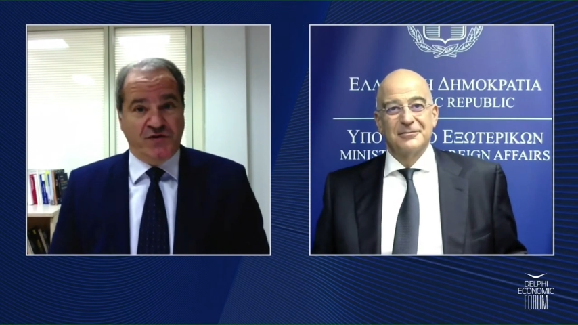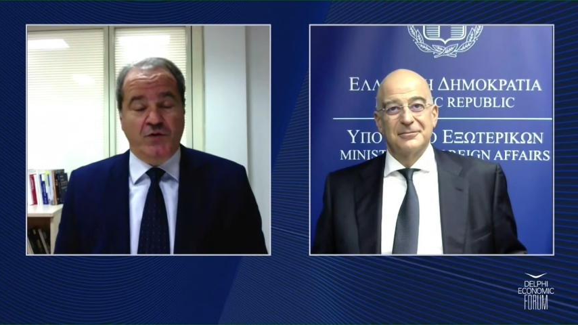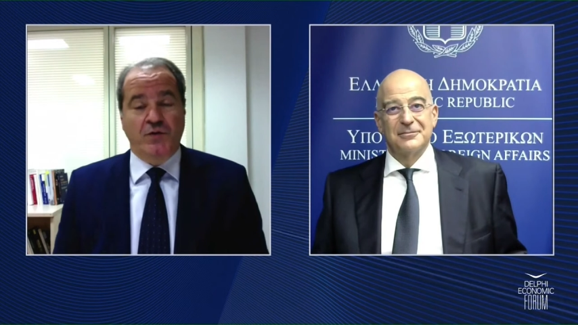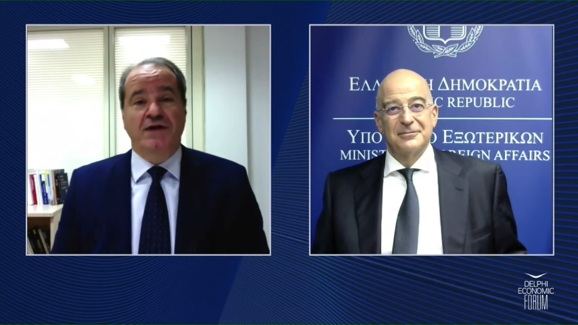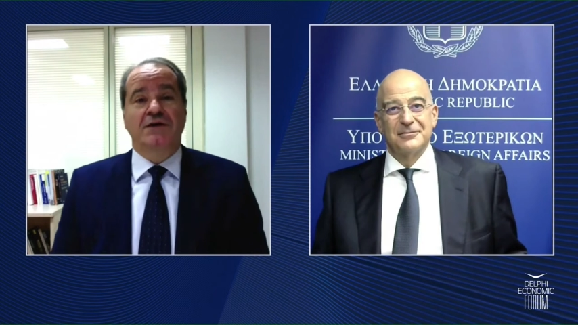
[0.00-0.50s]
Speaker 1: Greece
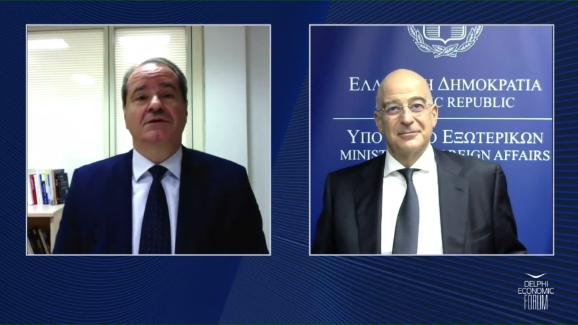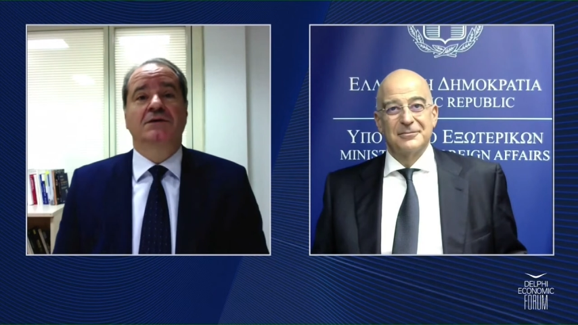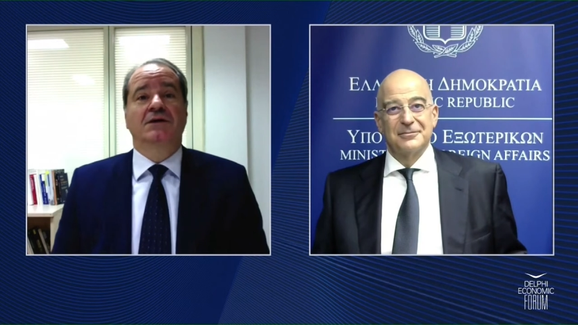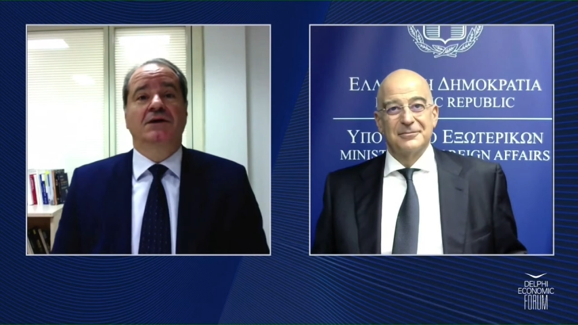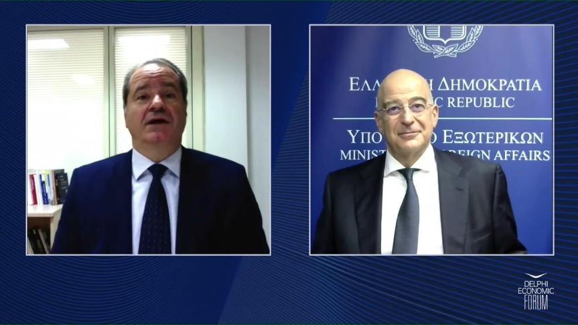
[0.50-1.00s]
very well,
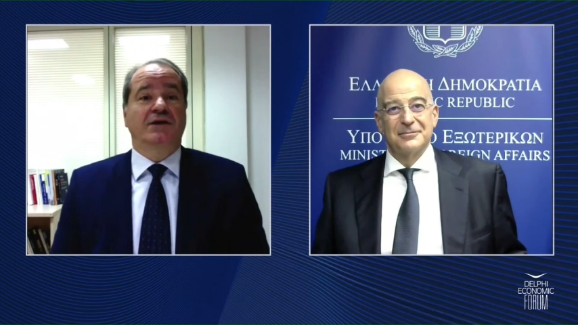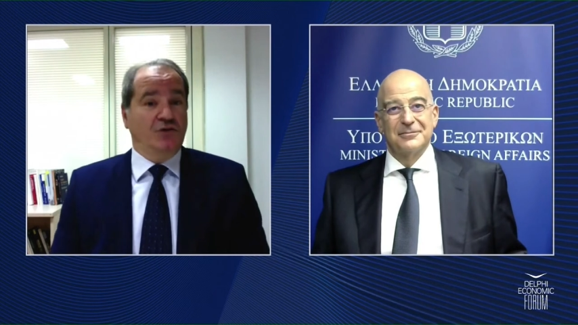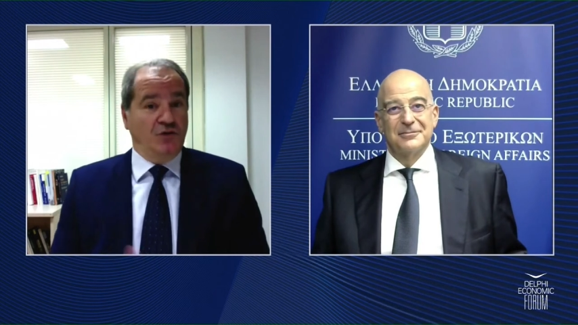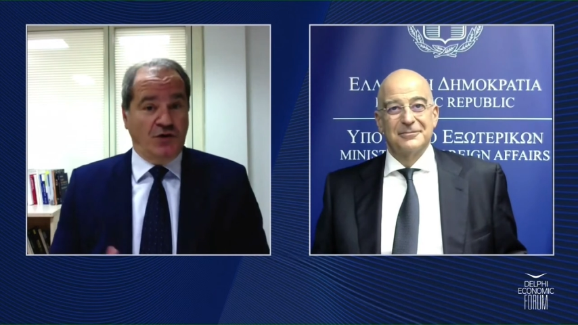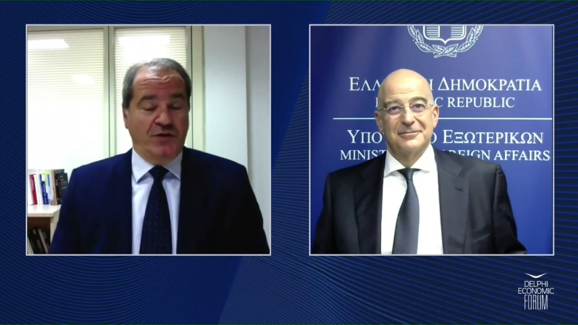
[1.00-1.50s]

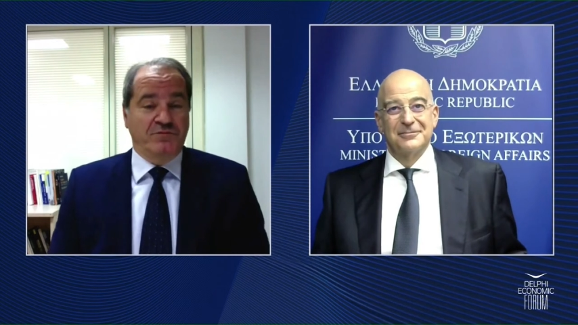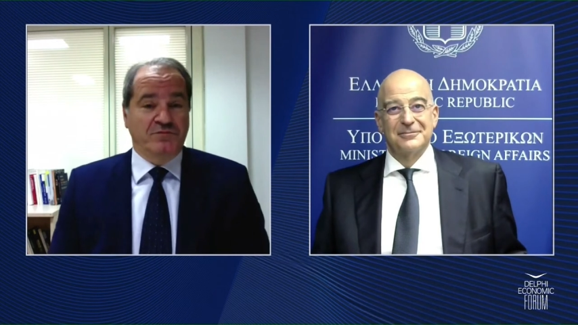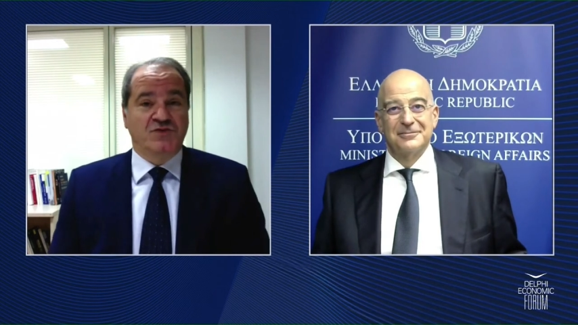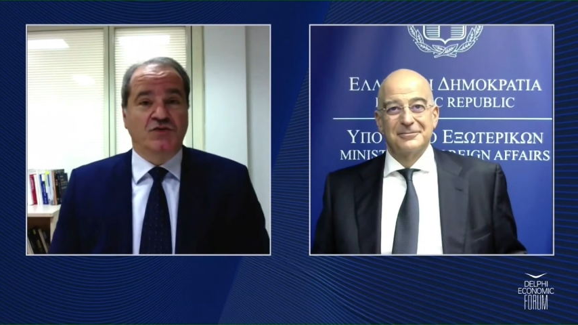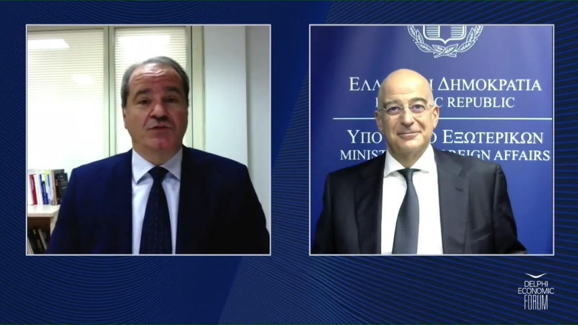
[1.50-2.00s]
and you know
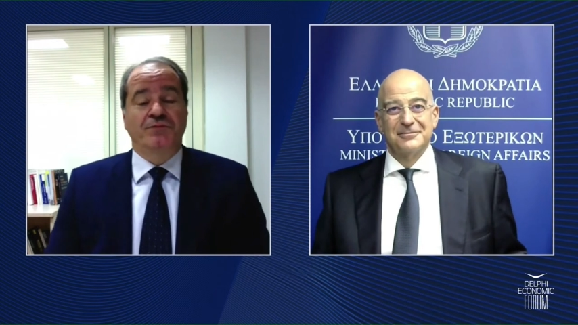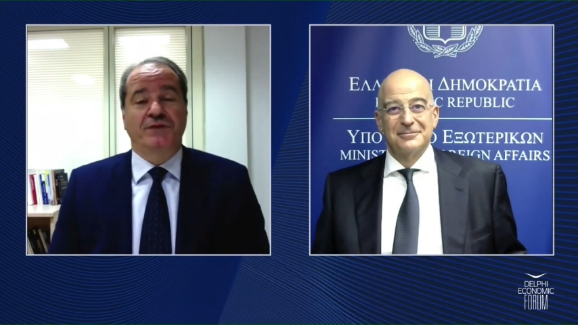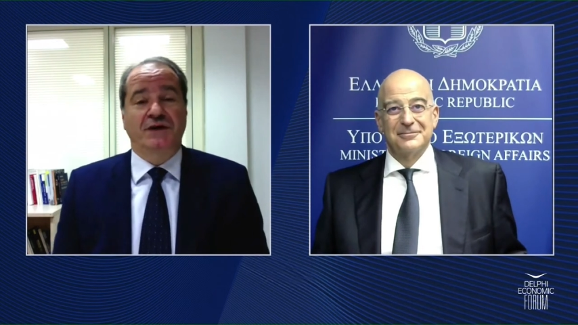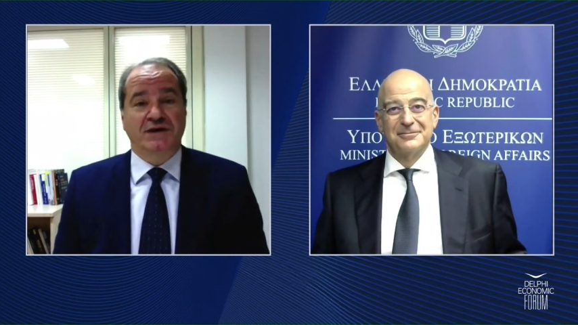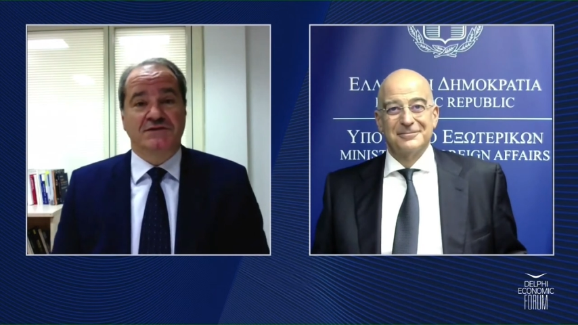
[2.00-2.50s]
him too,
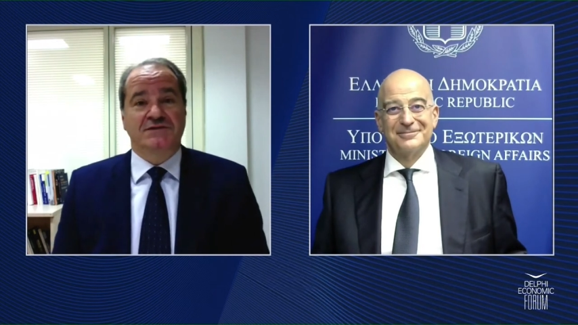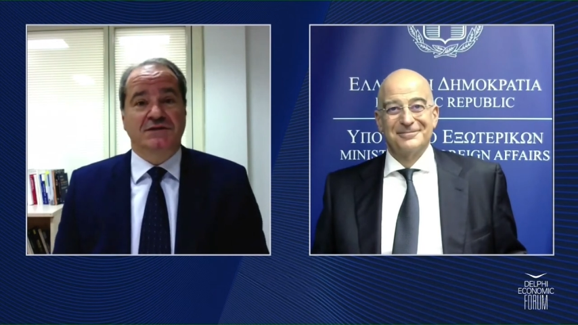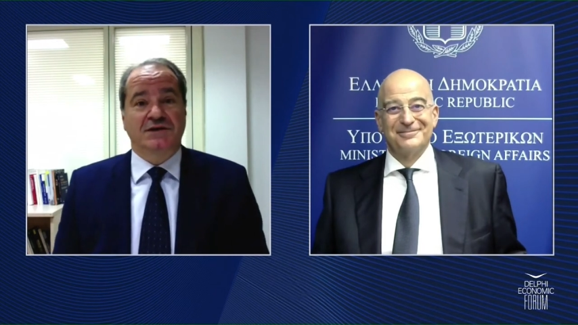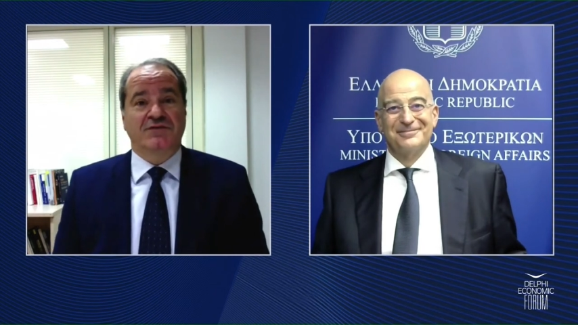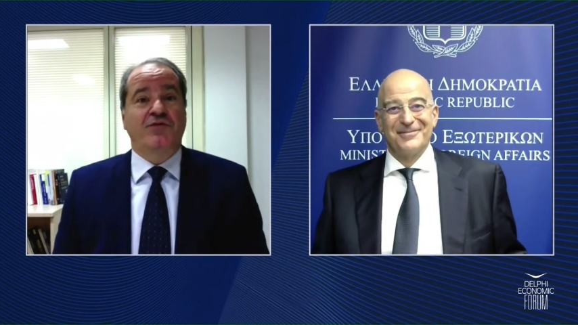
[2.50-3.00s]
is
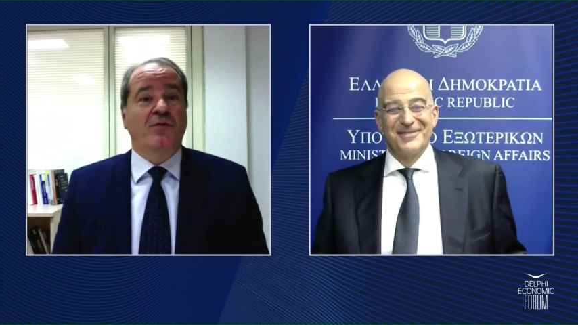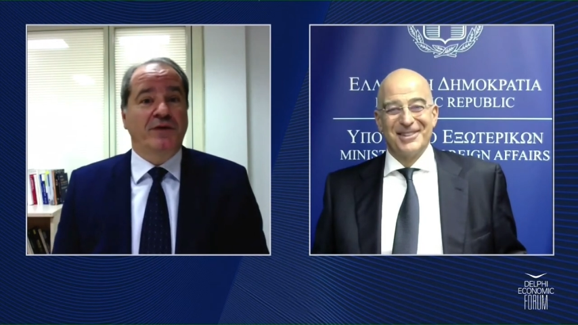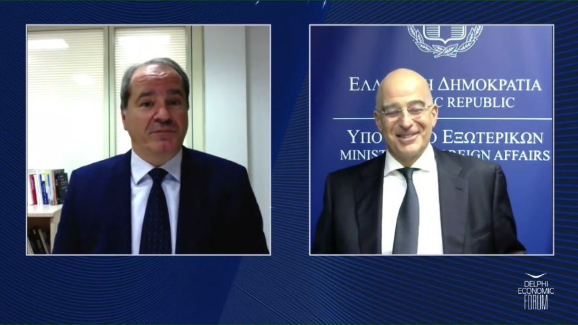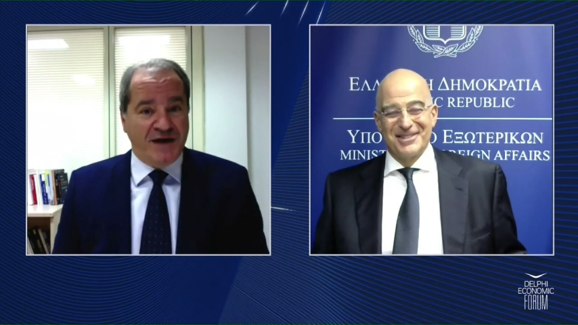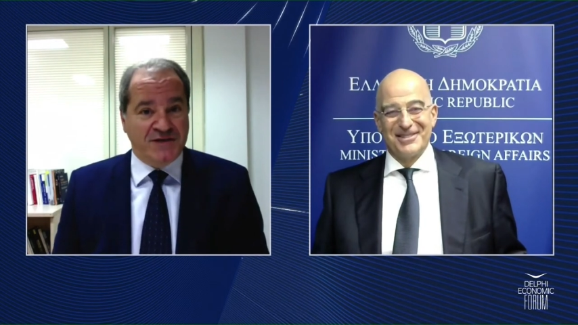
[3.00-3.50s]
the
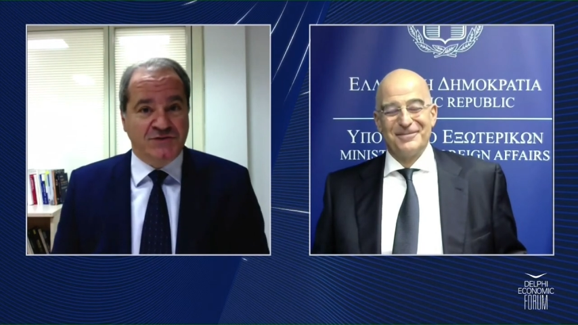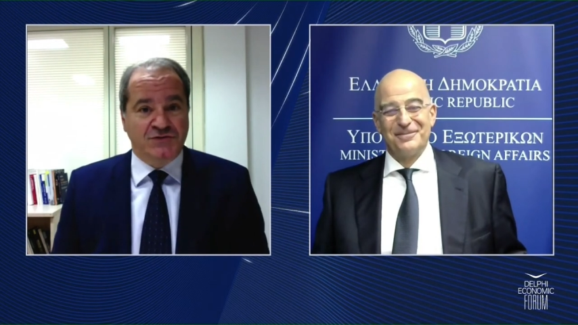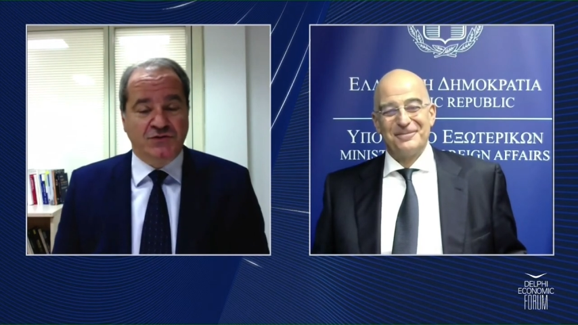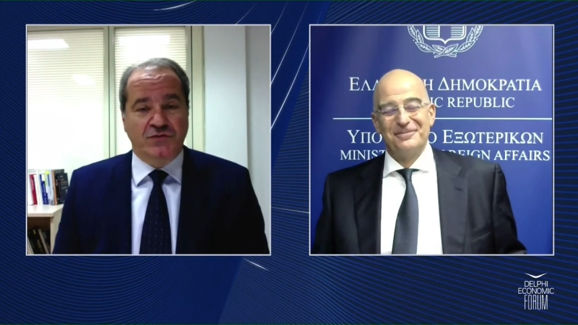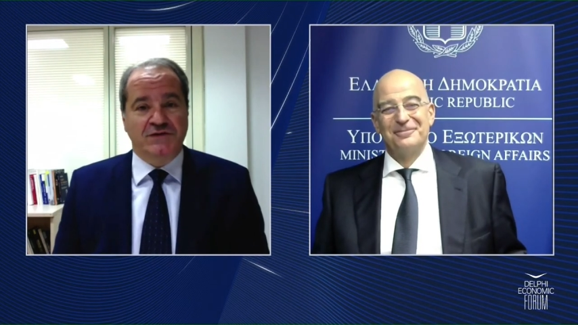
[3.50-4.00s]
former
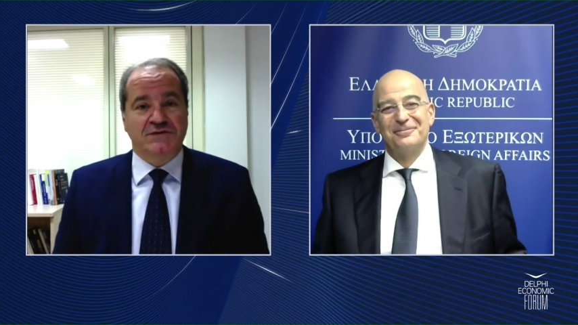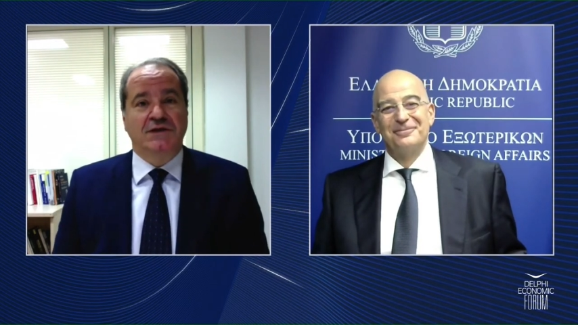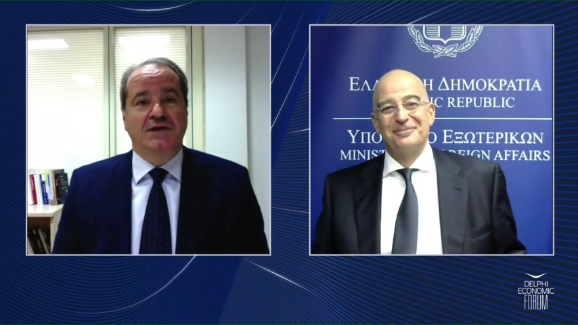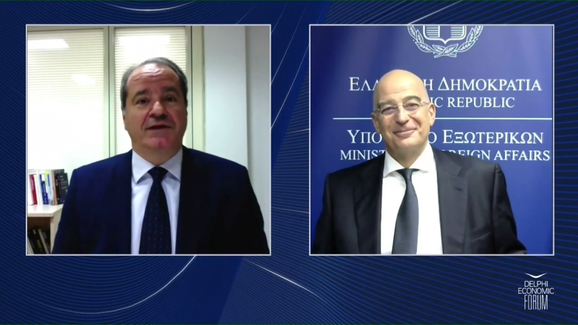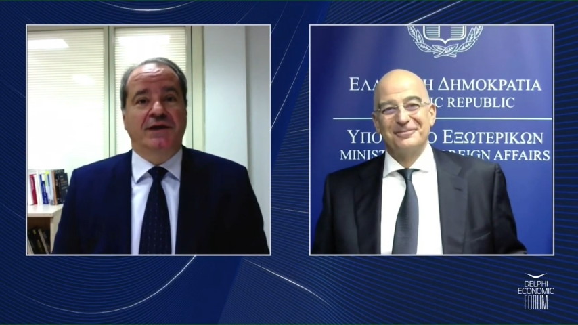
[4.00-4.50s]
ambassador to
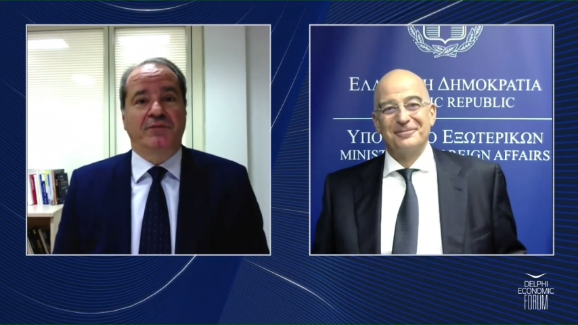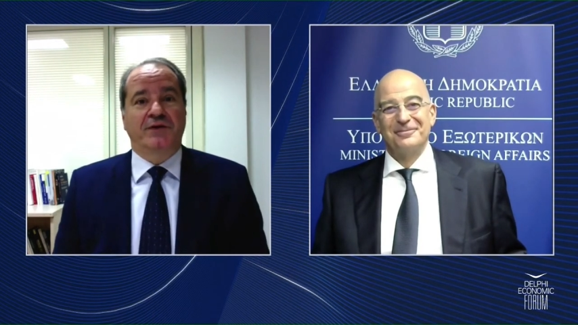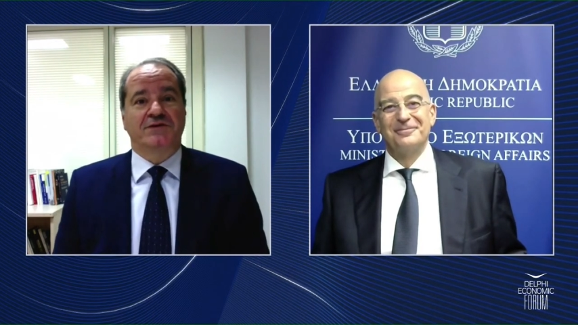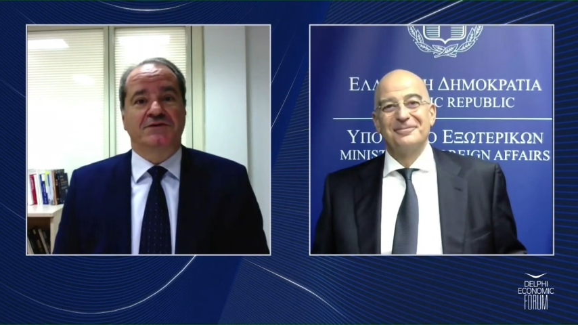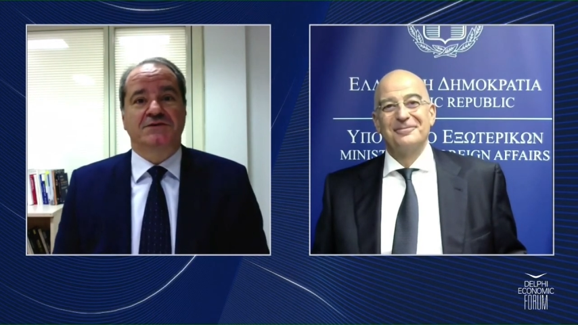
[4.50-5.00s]
Greece,
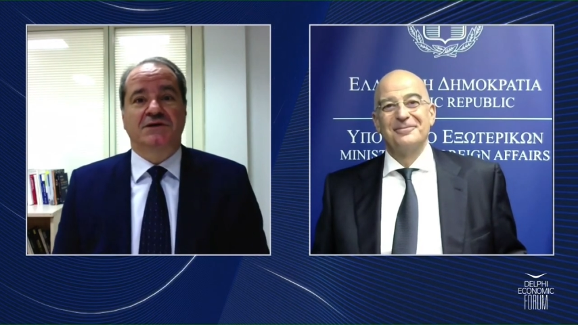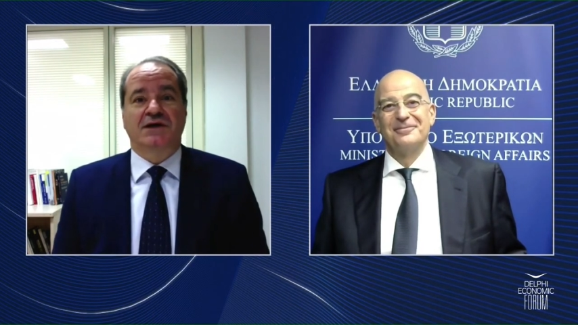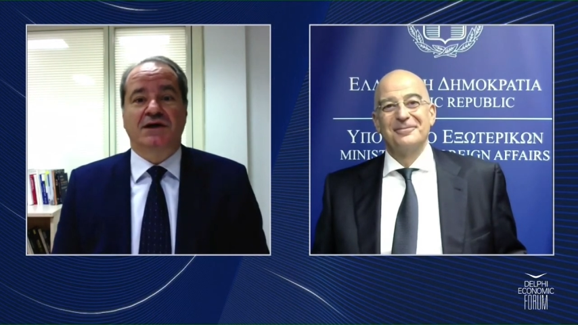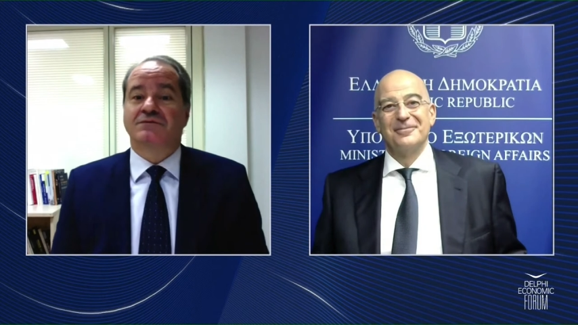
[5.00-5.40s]
Nick Burns.